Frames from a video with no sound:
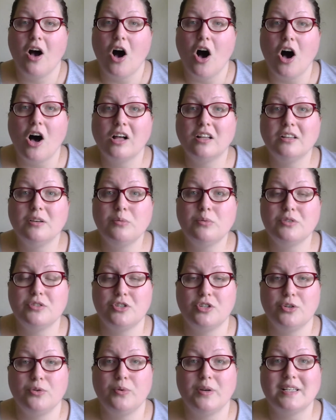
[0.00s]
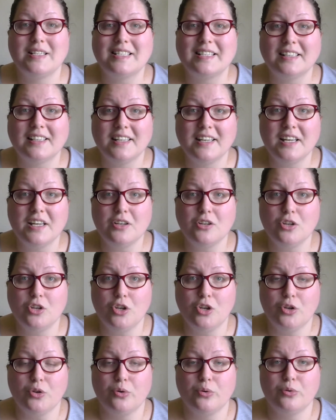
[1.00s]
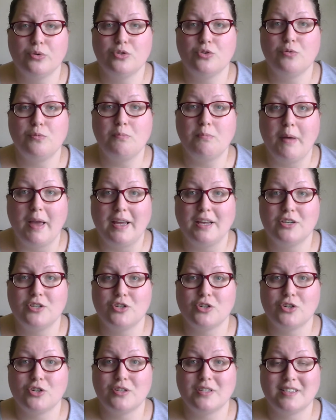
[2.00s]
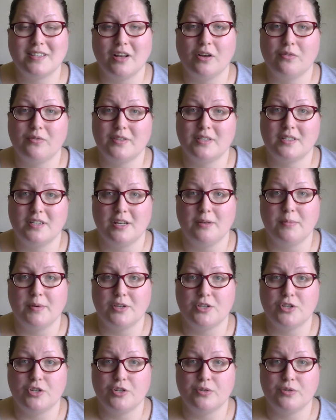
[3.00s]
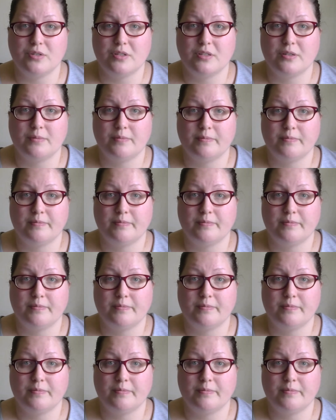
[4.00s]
All it will do is lead you to major self-esteem issues.